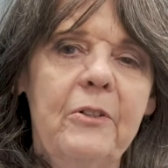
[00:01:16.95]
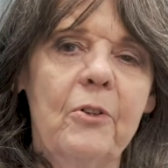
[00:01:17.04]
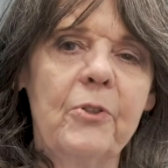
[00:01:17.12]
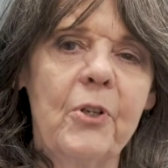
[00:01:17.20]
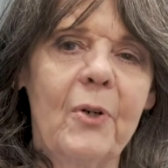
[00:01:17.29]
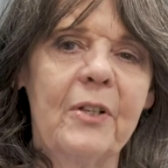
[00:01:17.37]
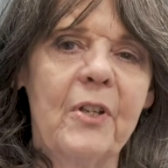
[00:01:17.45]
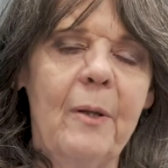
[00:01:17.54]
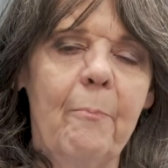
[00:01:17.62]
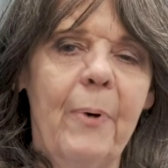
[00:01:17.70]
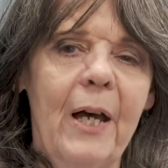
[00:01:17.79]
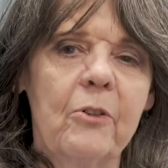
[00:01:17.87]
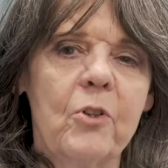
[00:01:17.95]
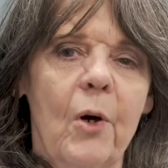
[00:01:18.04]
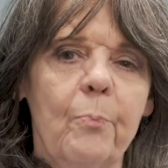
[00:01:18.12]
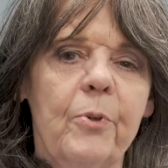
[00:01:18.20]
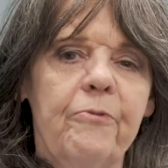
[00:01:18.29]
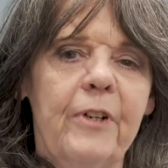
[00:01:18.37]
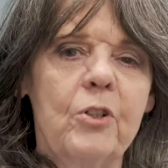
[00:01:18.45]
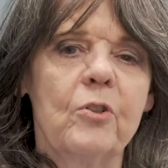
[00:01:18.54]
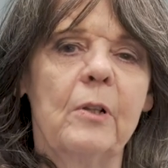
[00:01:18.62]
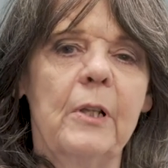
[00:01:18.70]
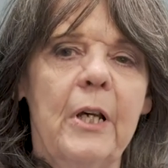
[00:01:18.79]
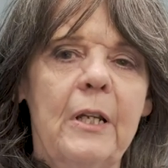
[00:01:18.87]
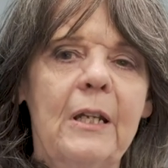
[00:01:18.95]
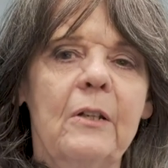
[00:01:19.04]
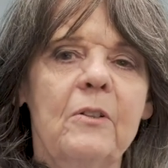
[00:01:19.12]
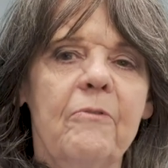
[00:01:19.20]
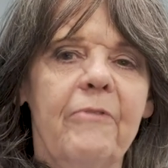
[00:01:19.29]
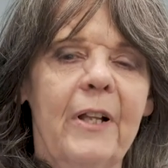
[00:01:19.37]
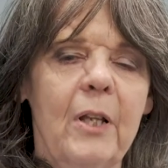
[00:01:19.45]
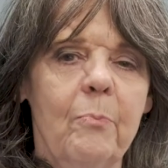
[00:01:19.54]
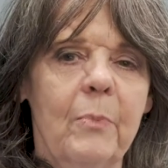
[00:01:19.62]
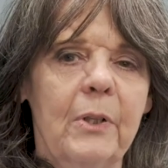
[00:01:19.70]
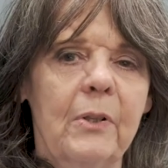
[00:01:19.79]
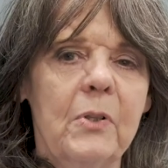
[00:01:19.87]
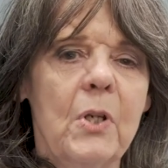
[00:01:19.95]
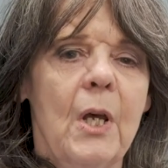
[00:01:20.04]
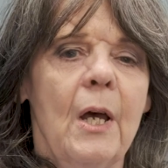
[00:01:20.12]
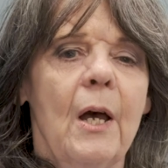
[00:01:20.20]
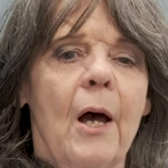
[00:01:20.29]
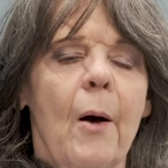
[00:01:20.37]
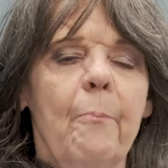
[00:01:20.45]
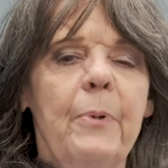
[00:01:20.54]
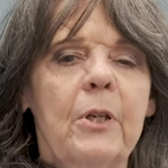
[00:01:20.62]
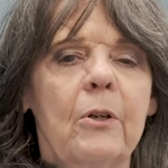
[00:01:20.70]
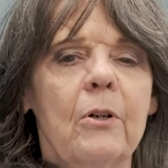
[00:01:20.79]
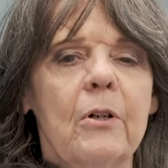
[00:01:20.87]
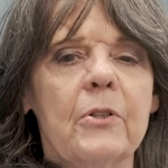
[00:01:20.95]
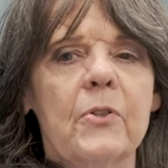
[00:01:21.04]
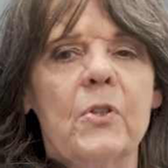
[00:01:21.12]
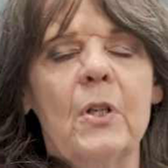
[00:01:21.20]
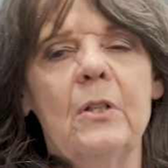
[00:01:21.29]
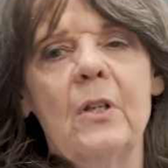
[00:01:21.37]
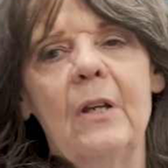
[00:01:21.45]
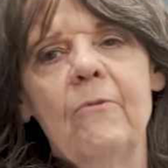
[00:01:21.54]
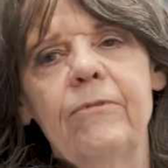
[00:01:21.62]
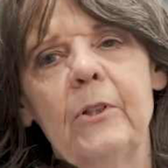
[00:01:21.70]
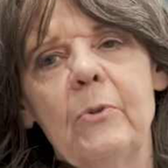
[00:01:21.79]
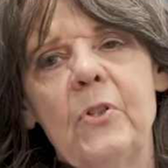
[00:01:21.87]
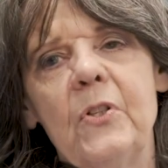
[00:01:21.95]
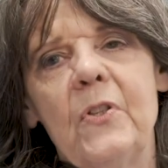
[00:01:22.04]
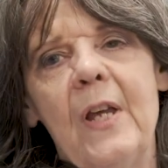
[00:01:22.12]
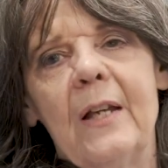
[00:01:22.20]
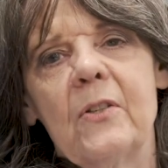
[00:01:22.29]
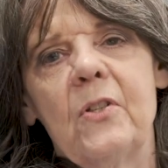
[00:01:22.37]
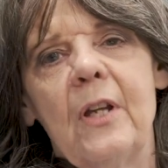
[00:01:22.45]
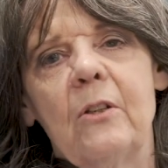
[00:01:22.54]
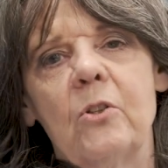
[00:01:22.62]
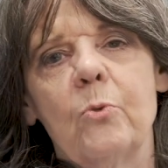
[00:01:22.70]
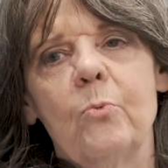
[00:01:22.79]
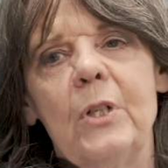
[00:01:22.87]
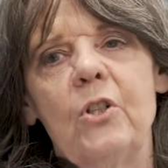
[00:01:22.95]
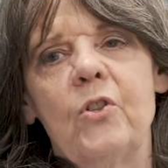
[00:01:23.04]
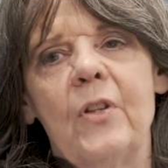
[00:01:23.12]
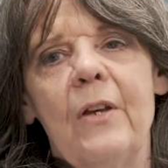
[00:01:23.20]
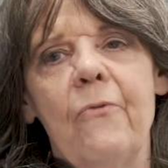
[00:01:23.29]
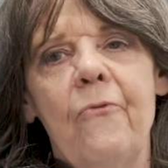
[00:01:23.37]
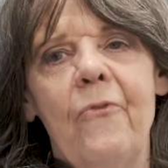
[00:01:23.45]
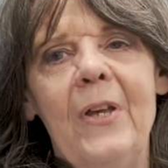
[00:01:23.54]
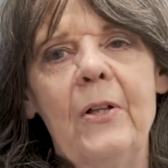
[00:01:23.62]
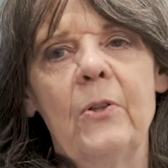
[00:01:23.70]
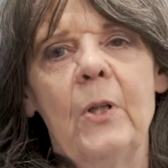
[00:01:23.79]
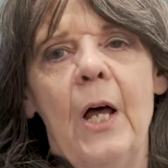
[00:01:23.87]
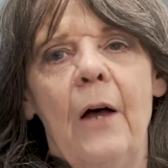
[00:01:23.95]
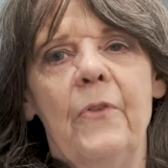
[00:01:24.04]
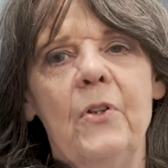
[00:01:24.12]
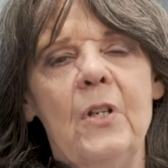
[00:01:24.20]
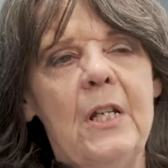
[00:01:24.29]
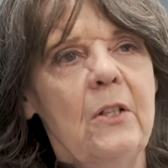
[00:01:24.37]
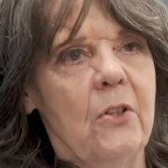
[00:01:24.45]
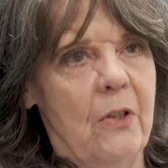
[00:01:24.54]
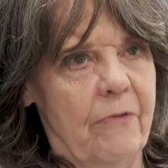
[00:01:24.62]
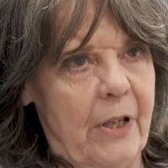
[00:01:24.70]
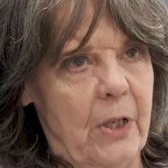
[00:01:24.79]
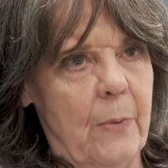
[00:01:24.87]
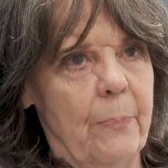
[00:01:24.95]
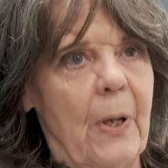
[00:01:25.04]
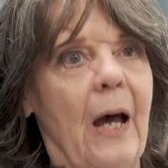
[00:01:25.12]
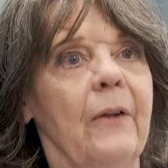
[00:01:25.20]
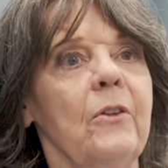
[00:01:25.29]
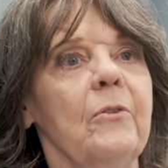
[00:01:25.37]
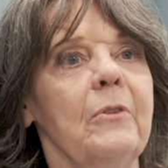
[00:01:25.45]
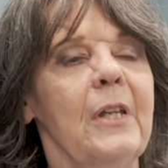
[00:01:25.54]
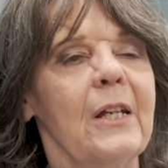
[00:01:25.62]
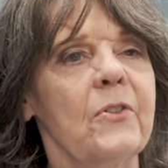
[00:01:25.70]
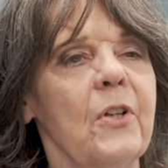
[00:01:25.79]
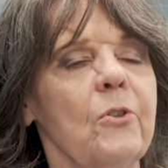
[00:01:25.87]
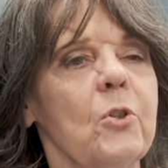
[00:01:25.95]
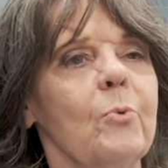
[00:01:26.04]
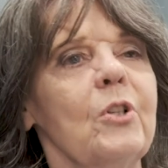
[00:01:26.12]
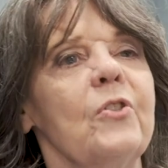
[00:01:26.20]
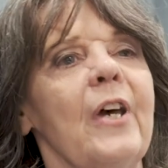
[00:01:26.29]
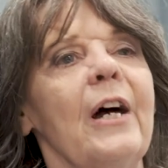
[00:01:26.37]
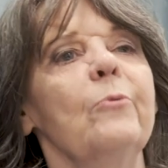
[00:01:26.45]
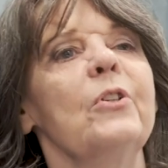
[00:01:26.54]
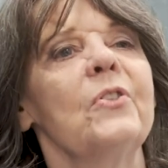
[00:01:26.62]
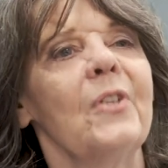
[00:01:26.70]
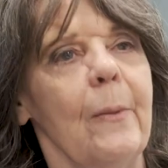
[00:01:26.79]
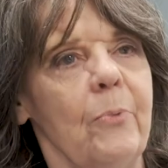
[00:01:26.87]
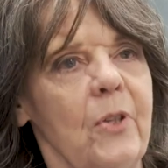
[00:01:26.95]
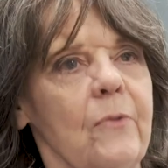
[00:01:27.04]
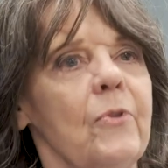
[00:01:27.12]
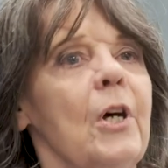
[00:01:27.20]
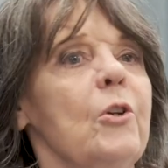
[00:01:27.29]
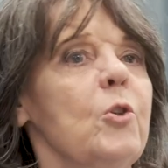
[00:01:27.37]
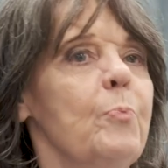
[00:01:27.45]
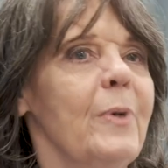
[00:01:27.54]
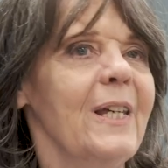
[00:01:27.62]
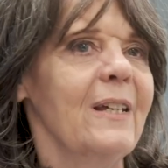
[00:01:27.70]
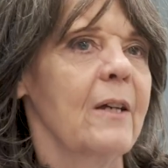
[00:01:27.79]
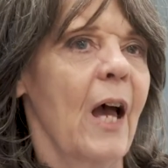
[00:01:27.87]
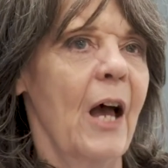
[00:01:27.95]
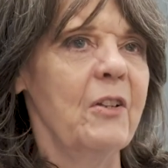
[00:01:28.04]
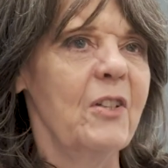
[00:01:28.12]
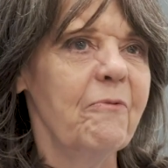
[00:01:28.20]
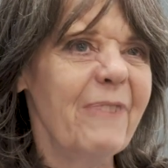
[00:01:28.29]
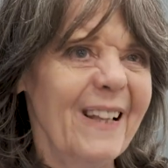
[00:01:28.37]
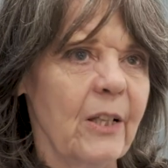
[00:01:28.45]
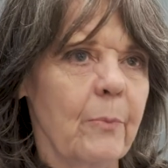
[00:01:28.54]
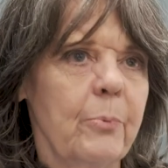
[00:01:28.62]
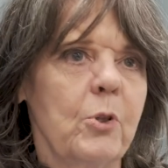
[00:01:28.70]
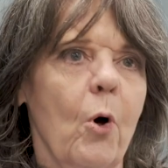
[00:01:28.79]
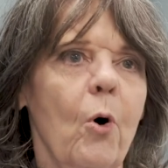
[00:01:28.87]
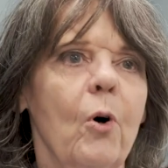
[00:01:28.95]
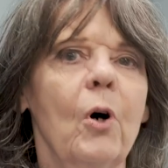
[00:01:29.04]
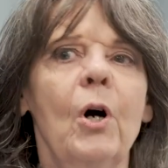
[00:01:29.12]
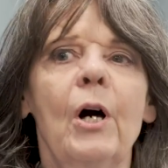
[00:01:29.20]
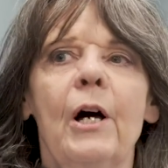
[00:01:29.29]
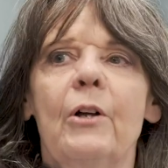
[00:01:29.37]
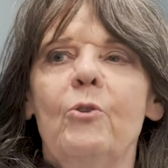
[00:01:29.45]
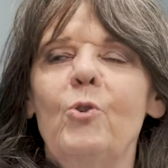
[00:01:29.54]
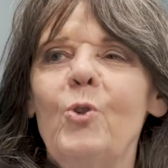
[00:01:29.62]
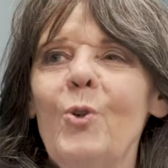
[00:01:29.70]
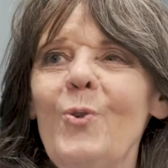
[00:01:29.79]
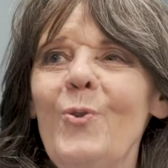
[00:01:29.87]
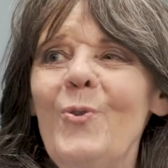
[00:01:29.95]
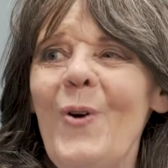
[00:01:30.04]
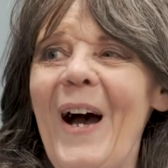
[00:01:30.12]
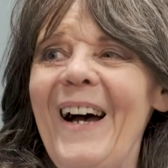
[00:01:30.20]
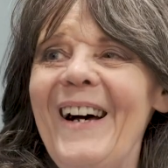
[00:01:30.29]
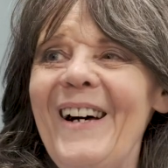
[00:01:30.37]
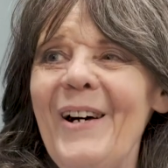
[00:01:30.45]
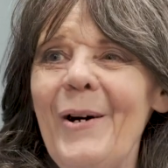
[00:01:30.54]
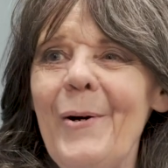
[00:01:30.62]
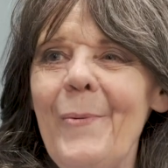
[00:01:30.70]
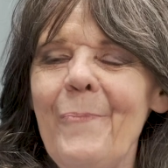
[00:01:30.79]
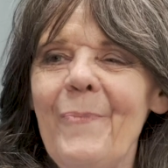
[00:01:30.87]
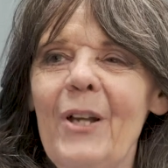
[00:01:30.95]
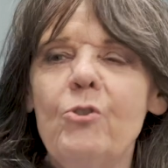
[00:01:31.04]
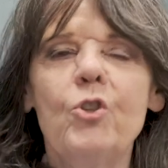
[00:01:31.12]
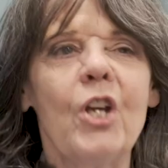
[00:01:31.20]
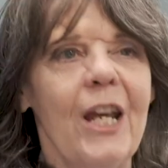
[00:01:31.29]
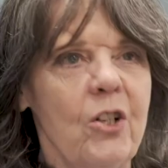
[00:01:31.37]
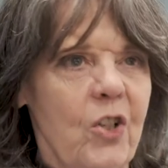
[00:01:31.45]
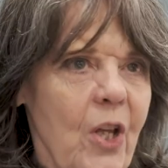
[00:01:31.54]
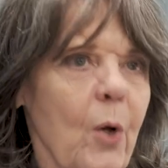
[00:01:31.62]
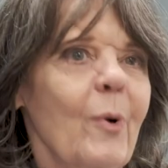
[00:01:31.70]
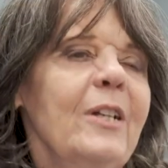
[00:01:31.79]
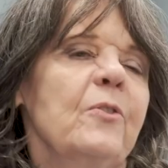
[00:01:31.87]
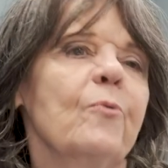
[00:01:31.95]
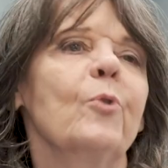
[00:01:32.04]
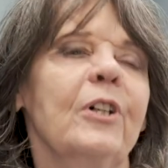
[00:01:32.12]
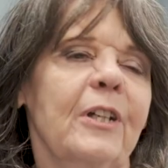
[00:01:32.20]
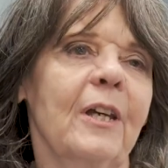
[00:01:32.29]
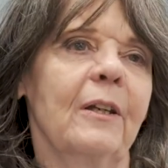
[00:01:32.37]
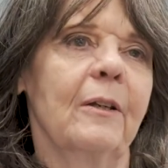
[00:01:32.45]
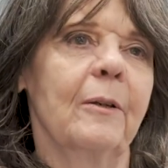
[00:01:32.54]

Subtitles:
also has an impact on professional learning and development because it influences the extent to which they feel the need to develop and the extent to which they are receptive to being developed or to change their ways of working.